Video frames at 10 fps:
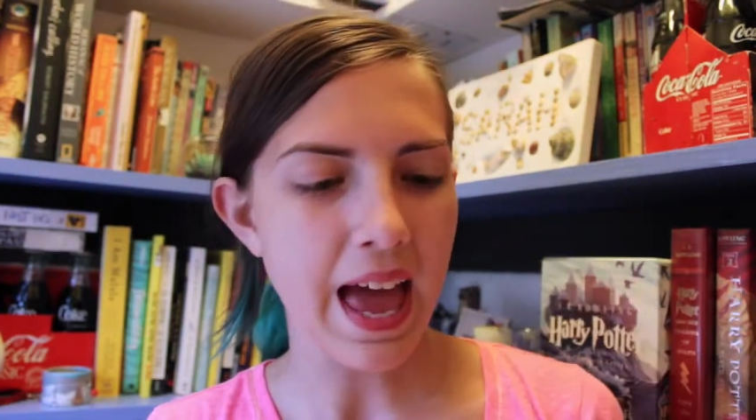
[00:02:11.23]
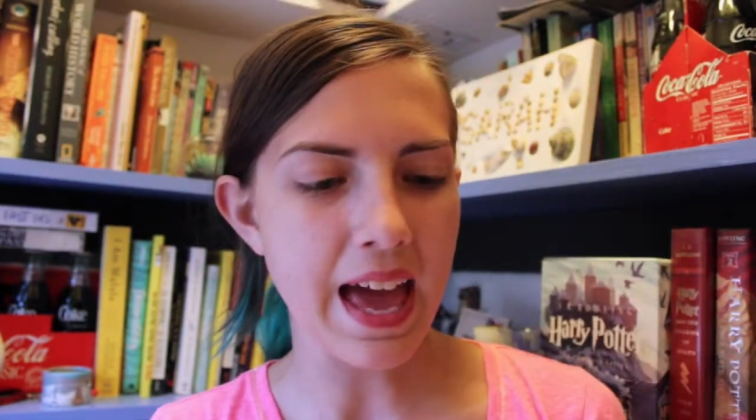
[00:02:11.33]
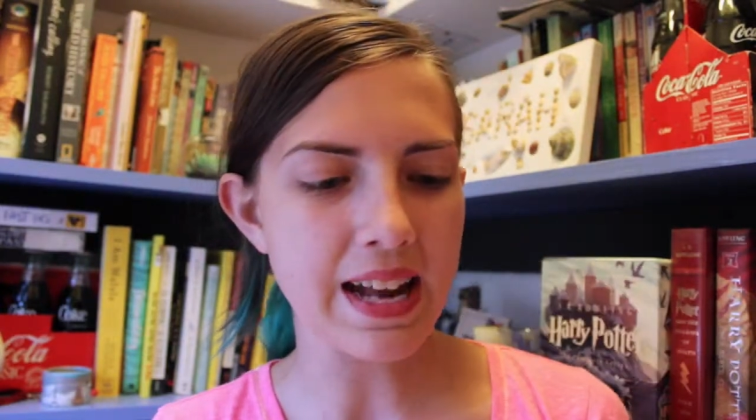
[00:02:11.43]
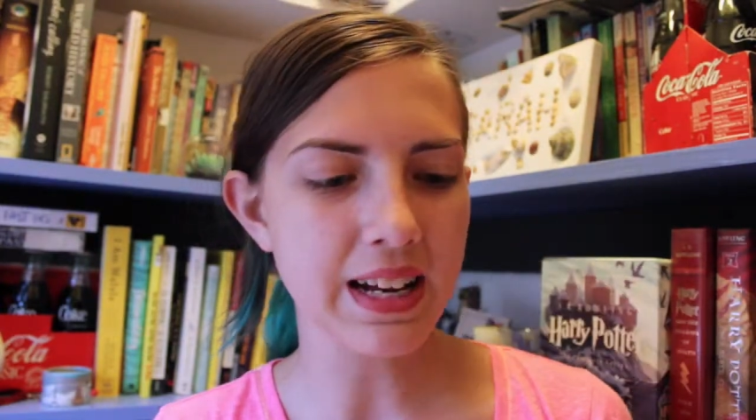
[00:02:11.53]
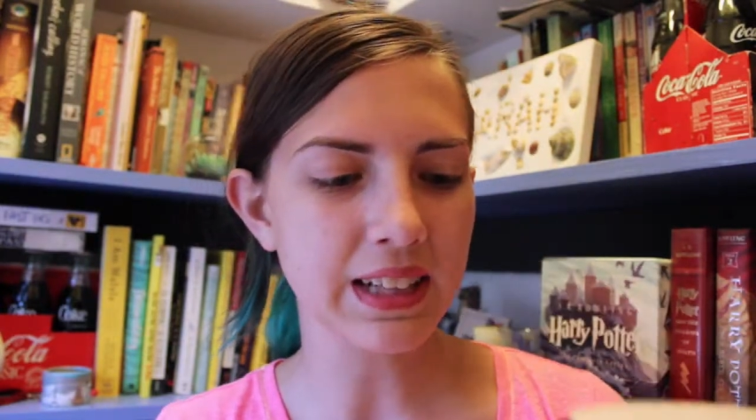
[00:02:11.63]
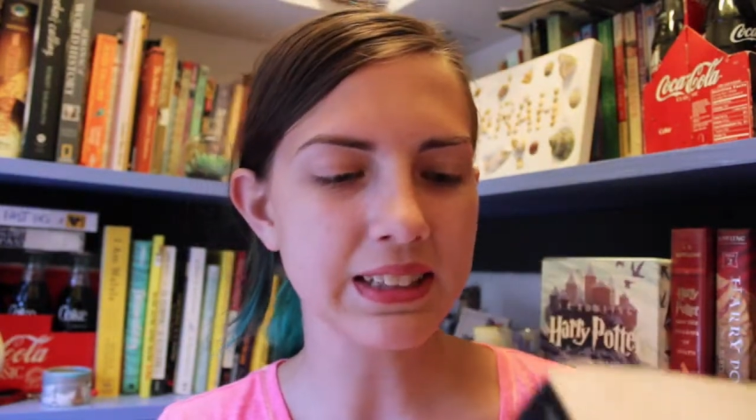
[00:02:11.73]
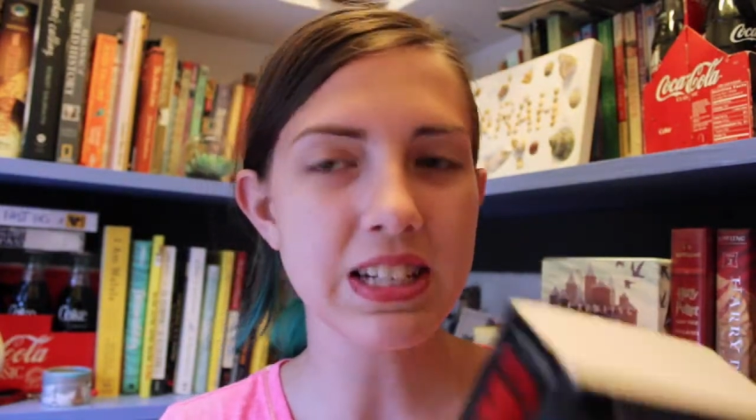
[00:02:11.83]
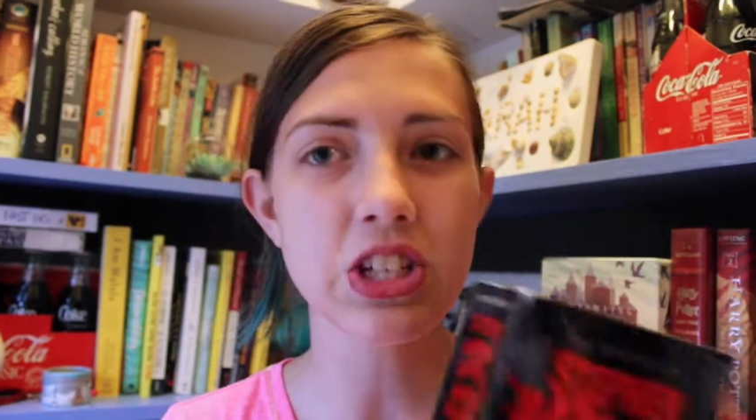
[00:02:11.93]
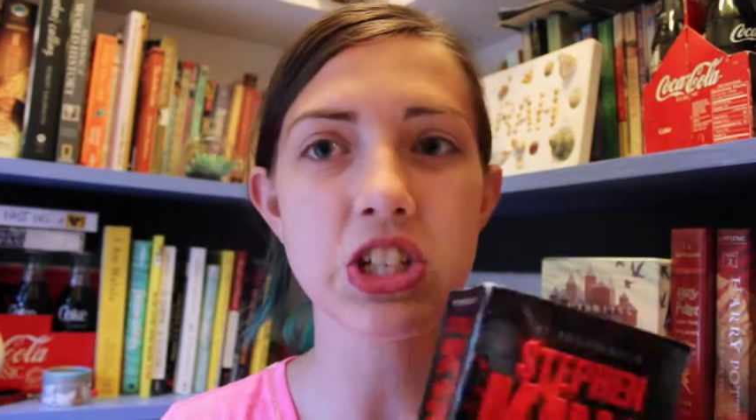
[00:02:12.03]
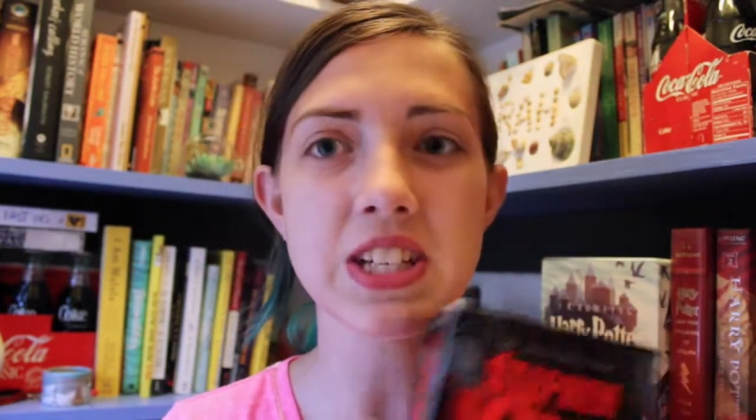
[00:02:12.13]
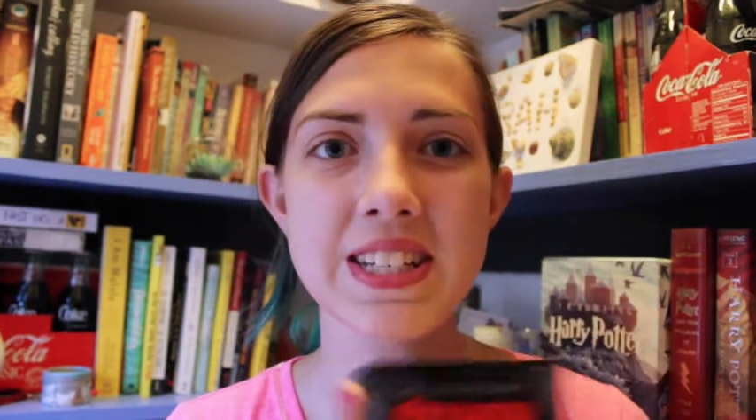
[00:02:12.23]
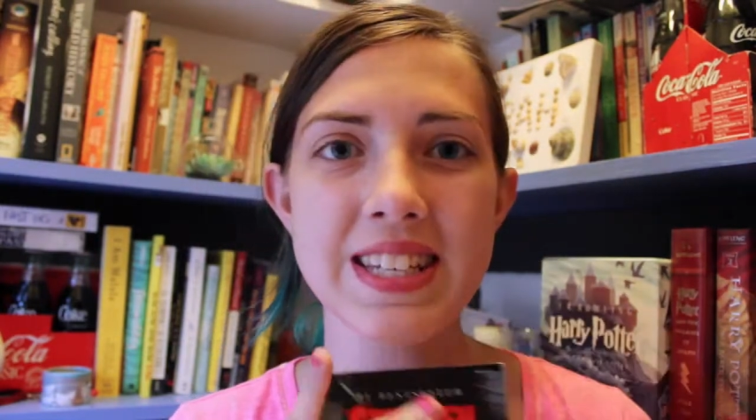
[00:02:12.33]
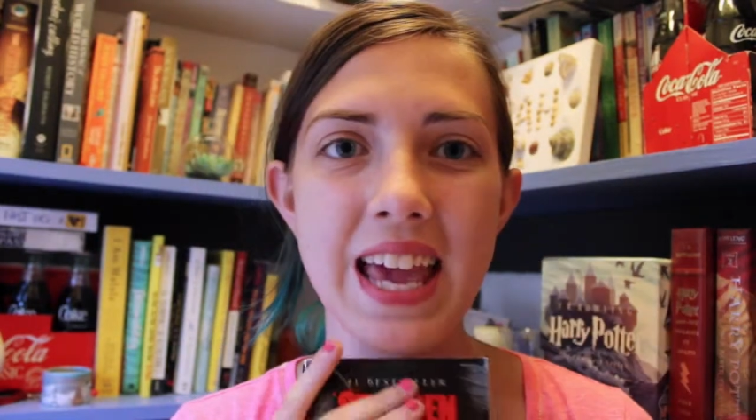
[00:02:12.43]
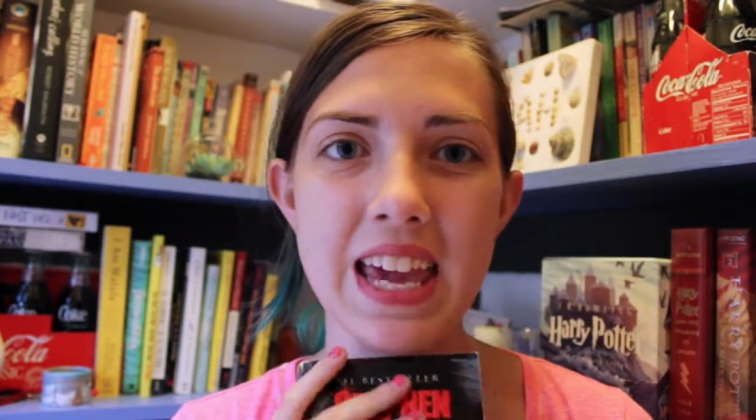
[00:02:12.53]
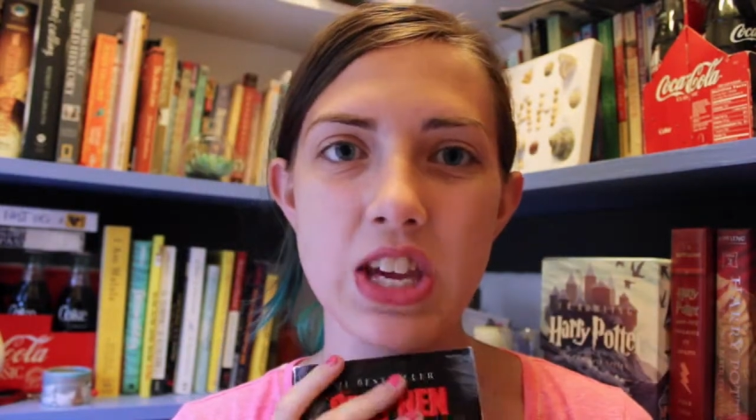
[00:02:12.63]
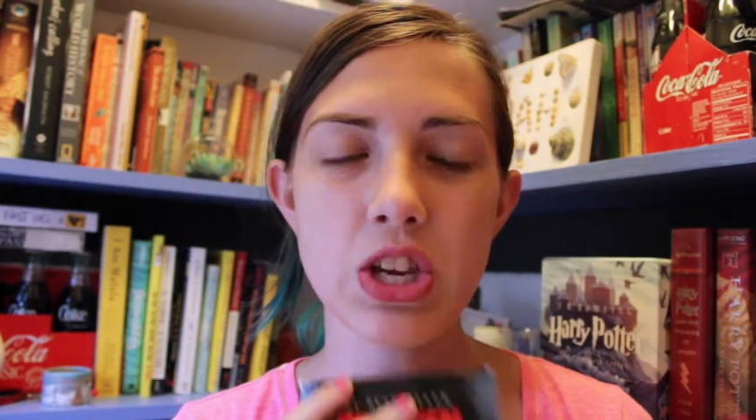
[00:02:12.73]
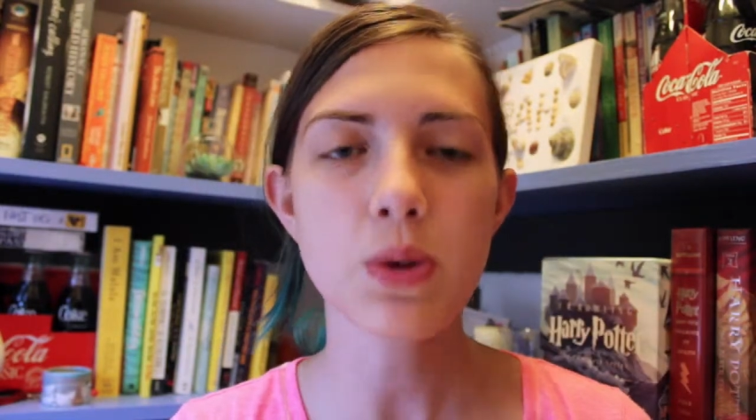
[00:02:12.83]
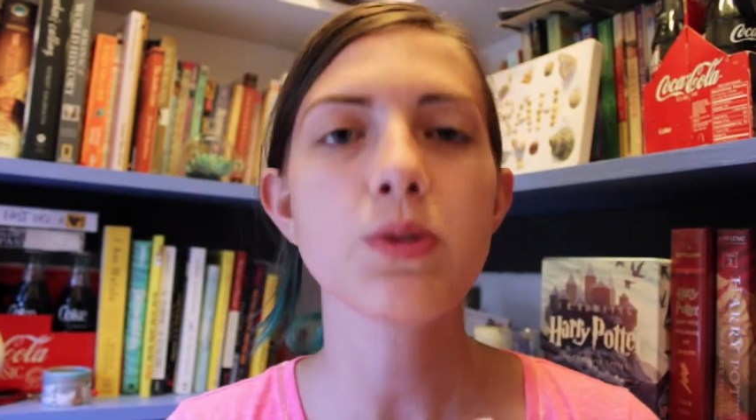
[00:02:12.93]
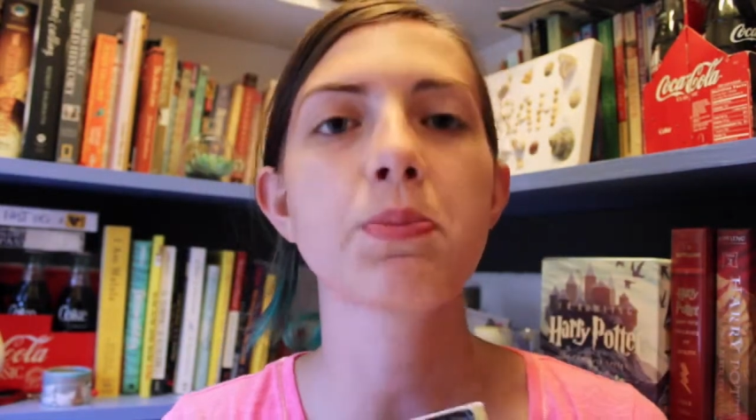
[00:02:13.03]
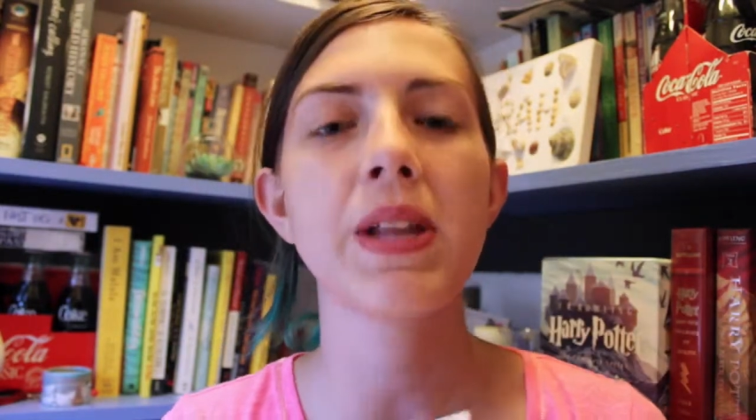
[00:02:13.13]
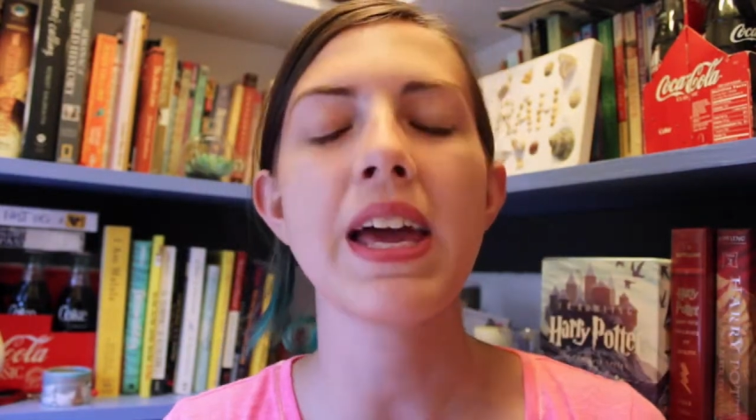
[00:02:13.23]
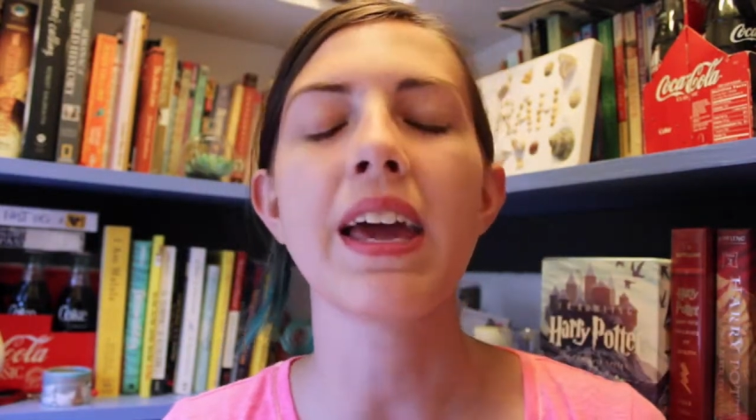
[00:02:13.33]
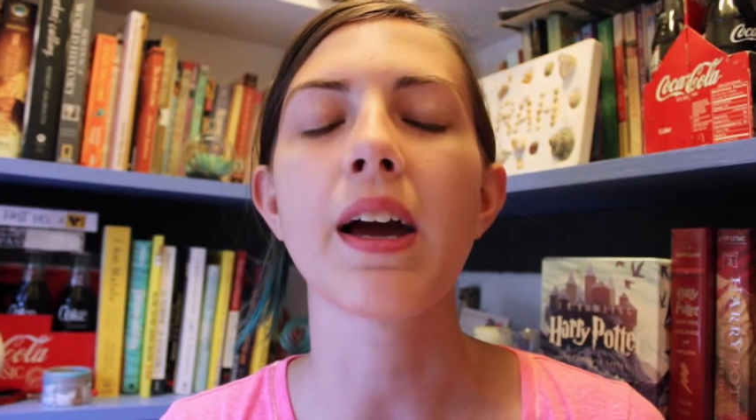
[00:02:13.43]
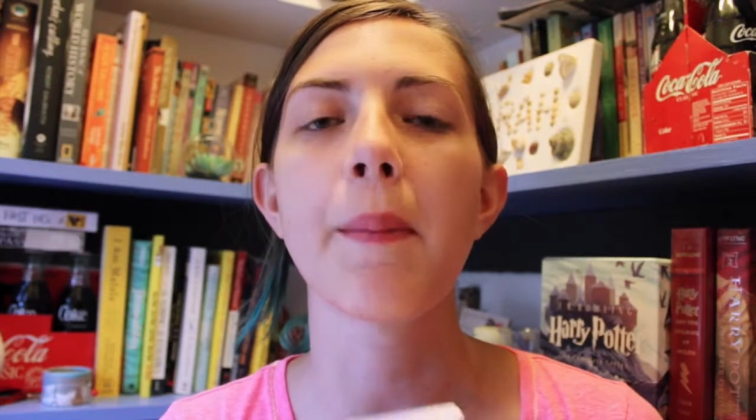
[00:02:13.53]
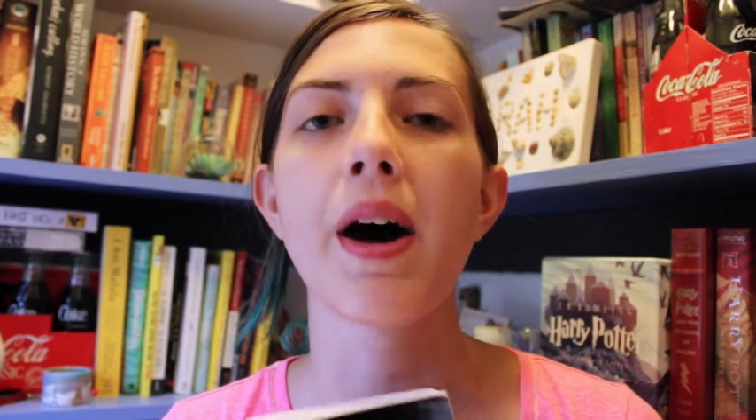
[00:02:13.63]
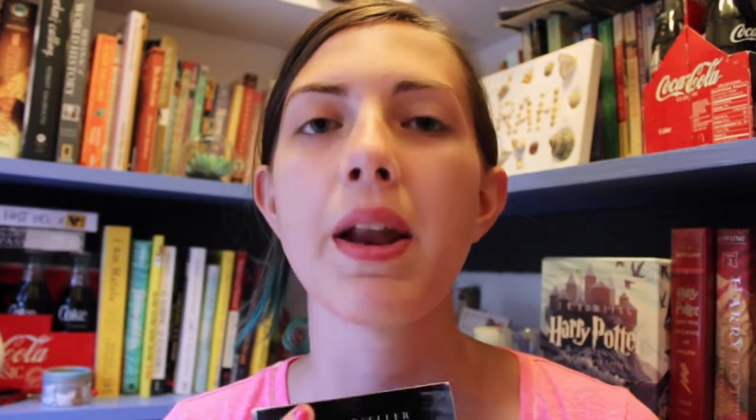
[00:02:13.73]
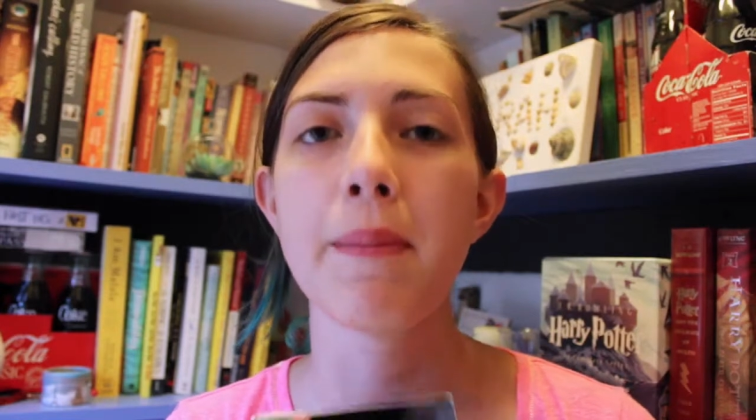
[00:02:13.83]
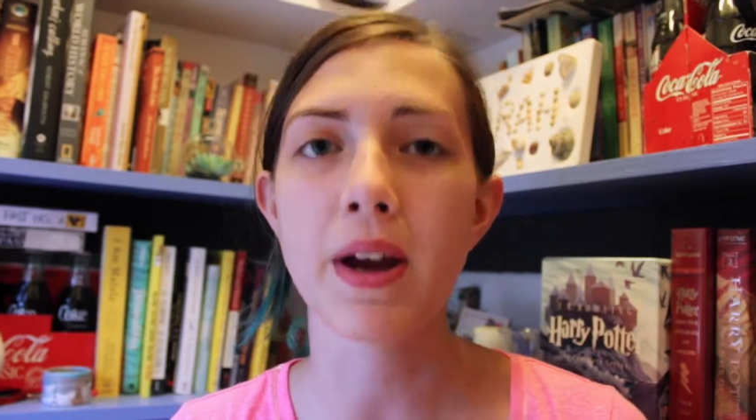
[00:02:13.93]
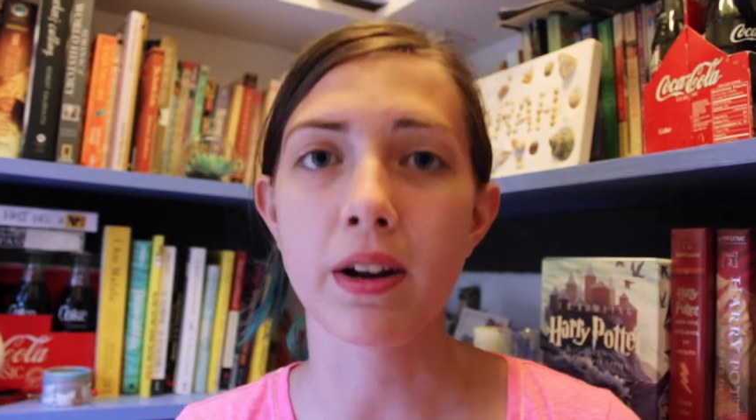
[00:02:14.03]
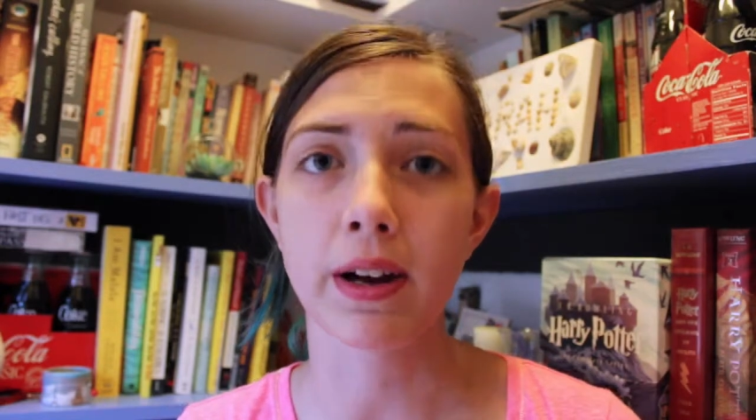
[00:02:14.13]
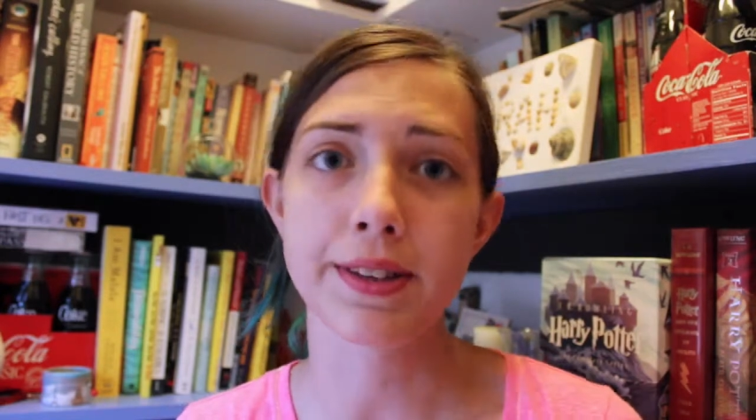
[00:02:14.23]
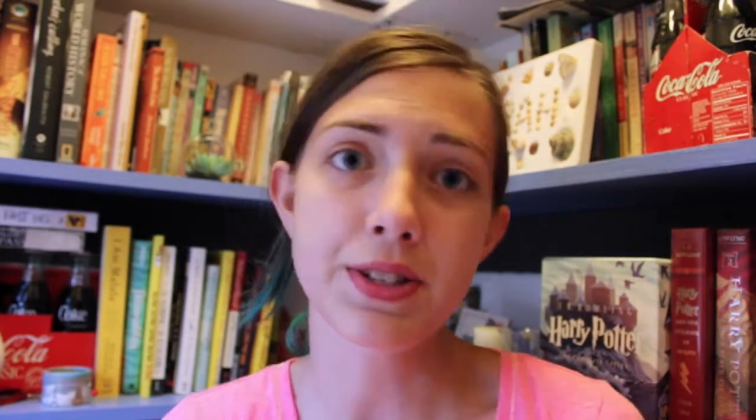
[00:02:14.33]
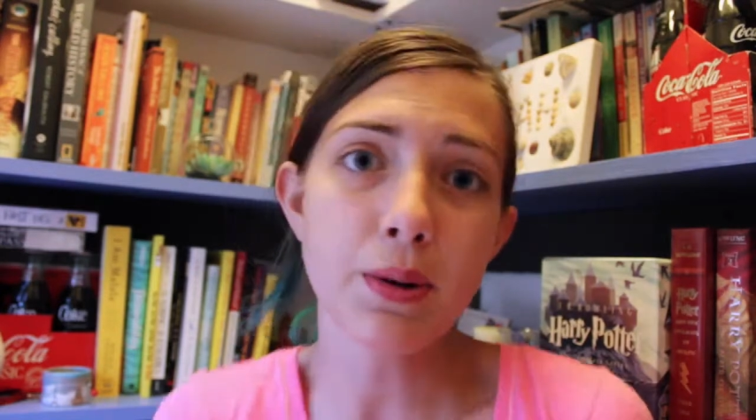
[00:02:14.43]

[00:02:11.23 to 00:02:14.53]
and unleashes a huge plague upon America.